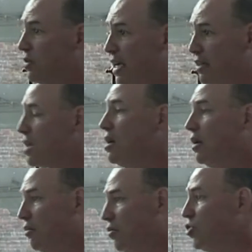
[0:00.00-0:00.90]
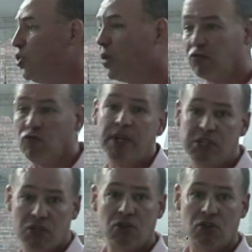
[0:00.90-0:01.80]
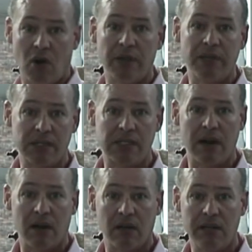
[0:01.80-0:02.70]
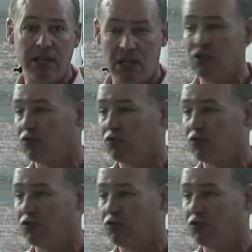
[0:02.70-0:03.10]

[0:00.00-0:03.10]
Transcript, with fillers: that is uh, doing research on this era is,